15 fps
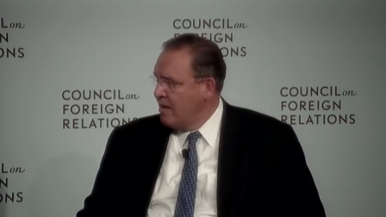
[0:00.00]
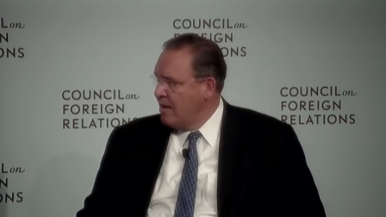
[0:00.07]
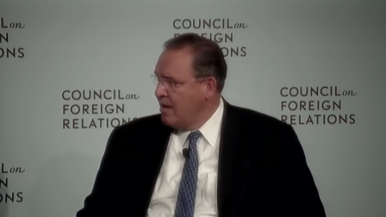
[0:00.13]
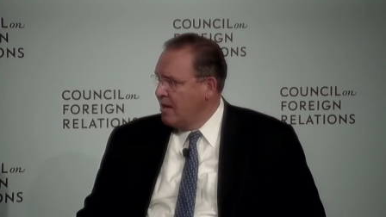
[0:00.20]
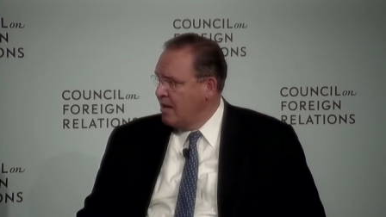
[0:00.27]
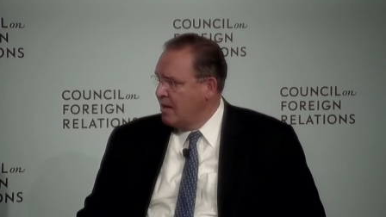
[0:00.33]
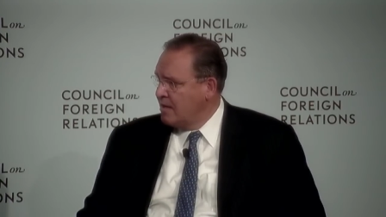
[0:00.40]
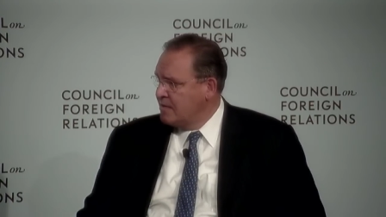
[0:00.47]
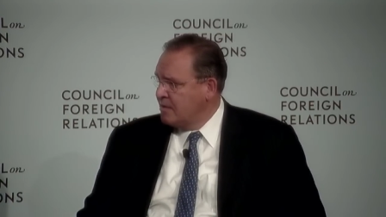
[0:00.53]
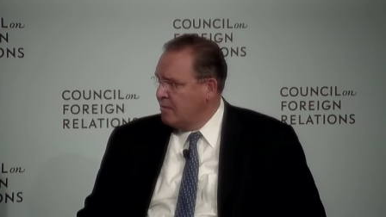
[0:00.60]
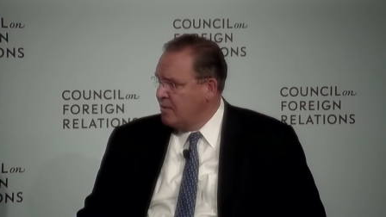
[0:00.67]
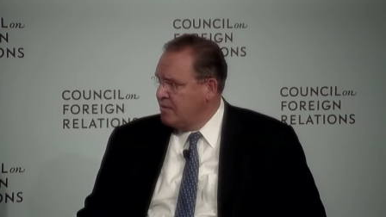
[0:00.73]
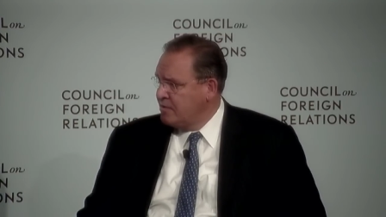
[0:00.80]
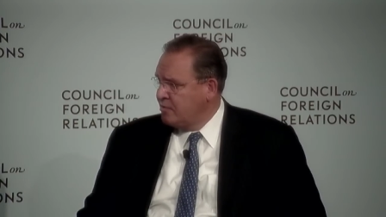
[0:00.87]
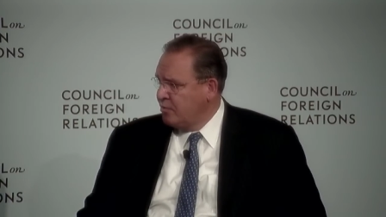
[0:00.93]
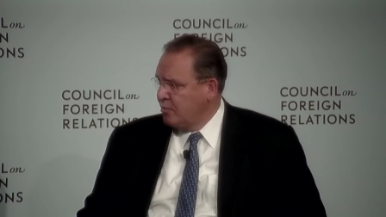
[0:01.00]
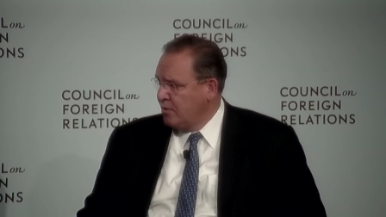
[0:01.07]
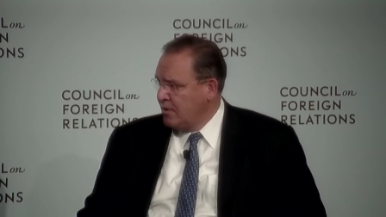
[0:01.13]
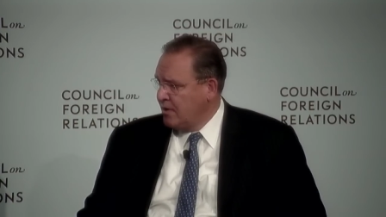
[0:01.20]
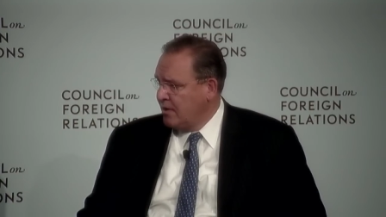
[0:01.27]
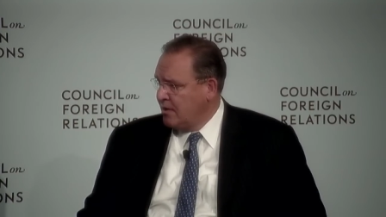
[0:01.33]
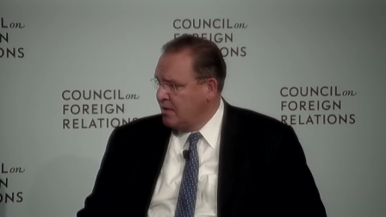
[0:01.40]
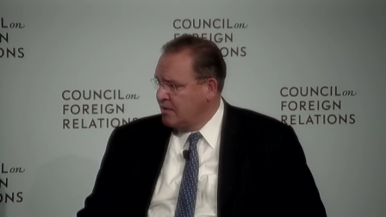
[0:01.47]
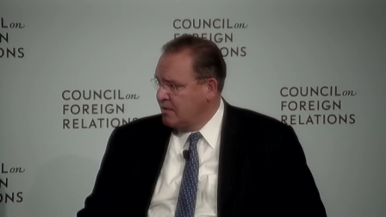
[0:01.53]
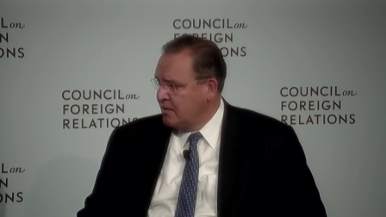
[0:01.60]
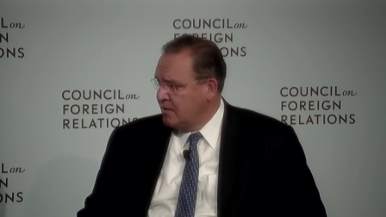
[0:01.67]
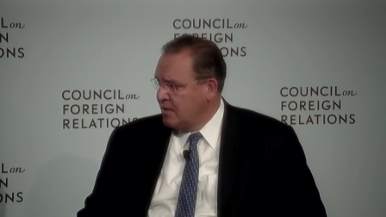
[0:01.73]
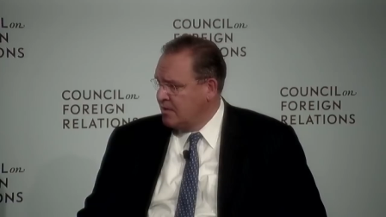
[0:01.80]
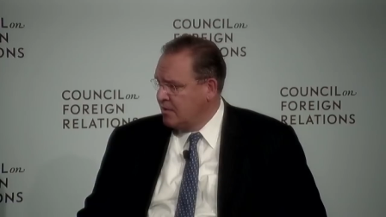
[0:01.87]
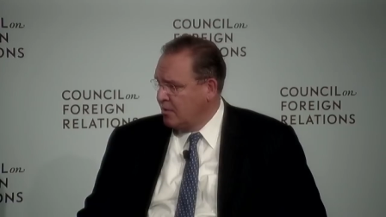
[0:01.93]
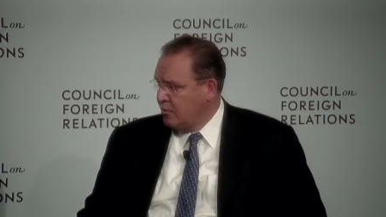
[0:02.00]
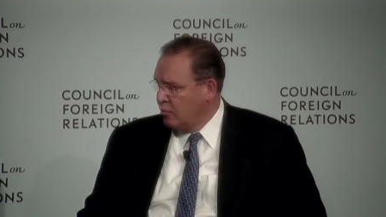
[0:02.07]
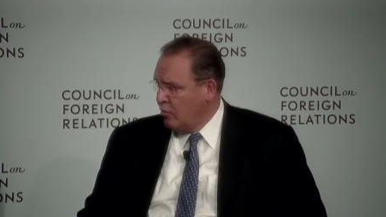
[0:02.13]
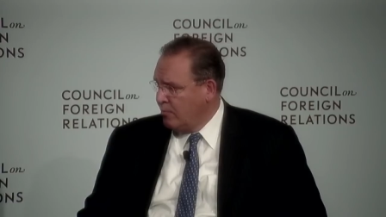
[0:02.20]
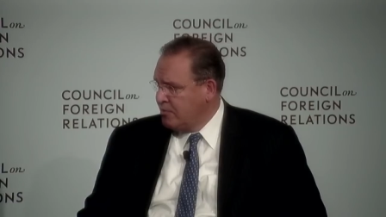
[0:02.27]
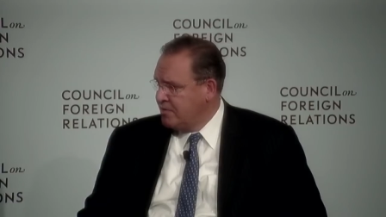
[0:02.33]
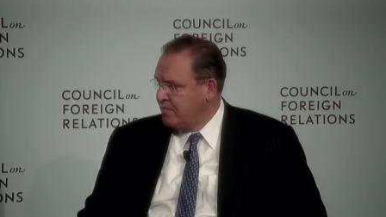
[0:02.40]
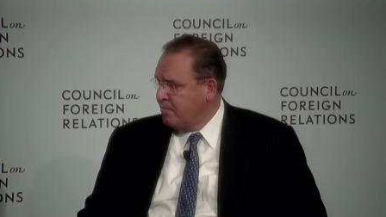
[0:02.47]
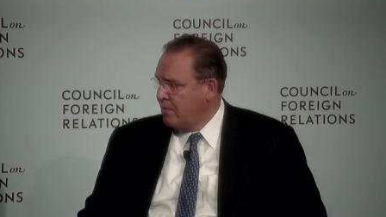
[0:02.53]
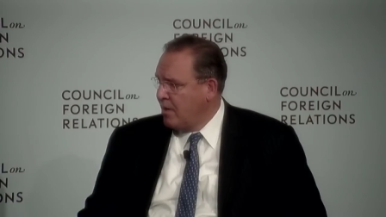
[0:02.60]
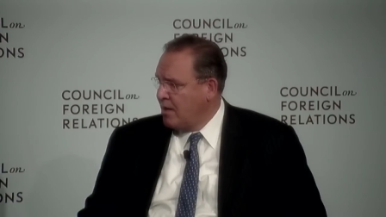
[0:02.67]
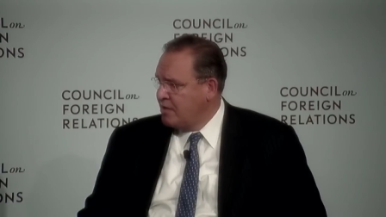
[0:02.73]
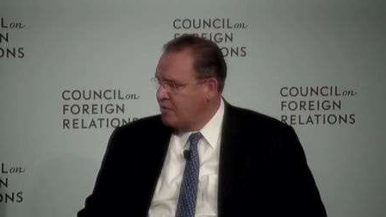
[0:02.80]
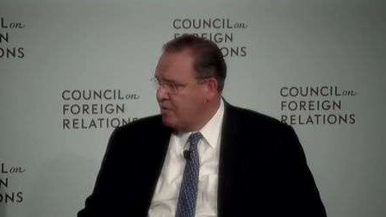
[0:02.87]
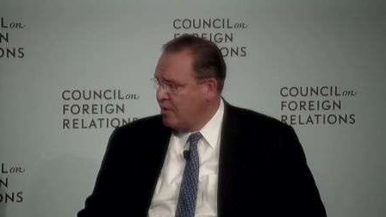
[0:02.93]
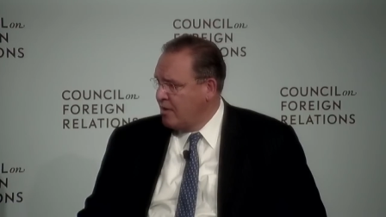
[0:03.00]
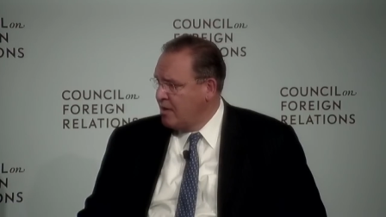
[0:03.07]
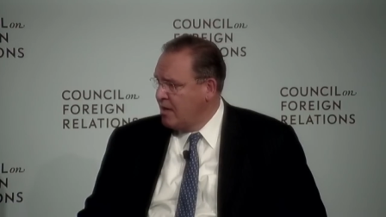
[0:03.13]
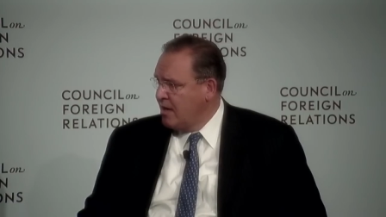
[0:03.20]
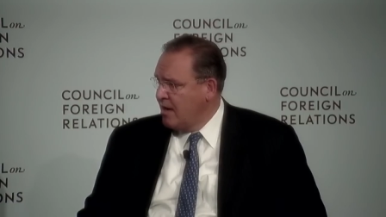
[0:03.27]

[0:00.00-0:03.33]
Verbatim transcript: Uh, so it is truly a, it's a, it's a global supply chain.